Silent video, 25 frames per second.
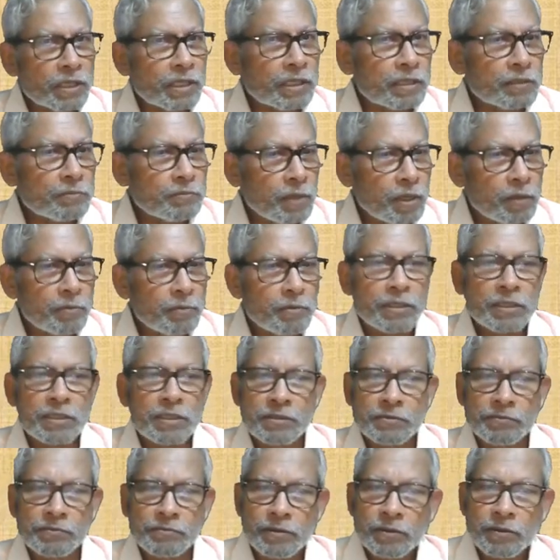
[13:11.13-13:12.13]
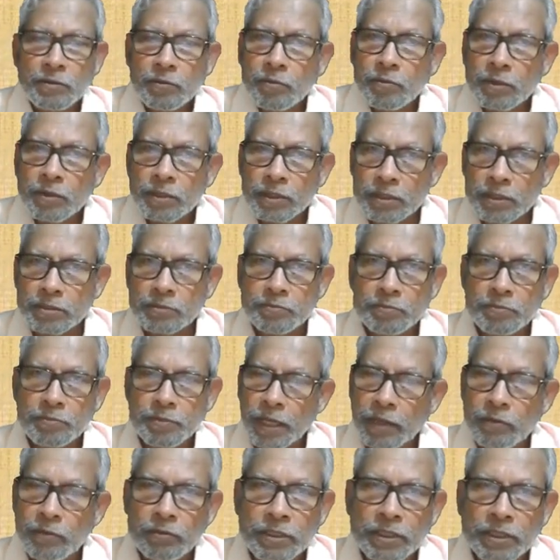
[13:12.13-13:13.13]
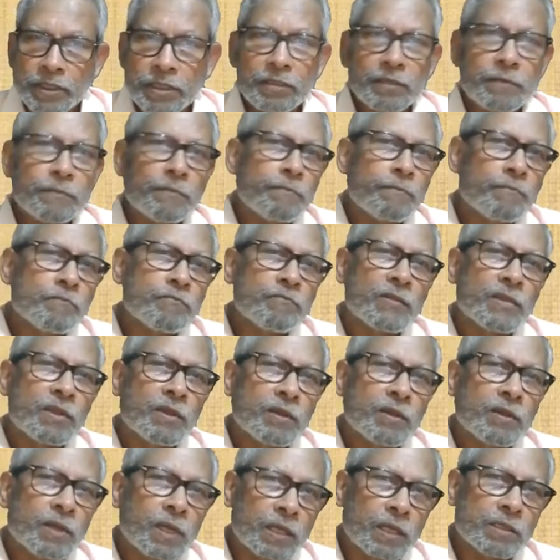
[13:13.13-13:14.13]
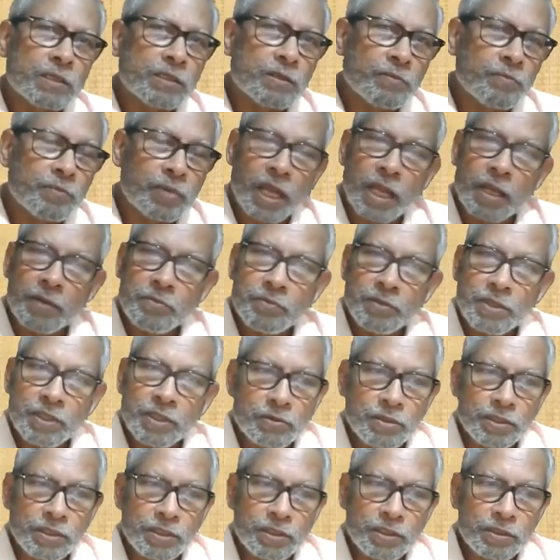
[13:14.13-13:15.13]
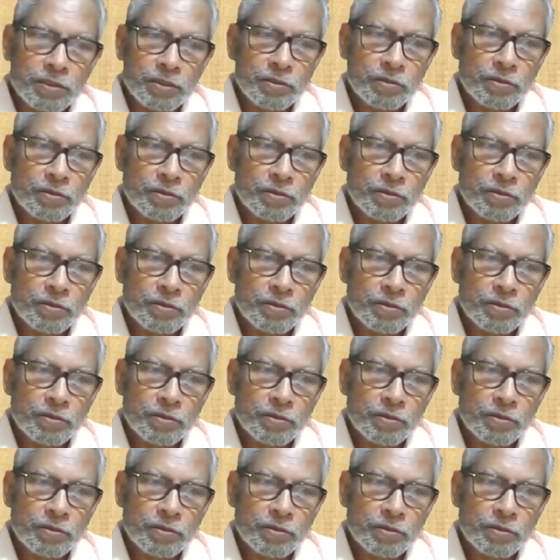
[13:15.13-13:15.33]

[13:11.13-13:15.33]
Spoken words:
environment is a prime duty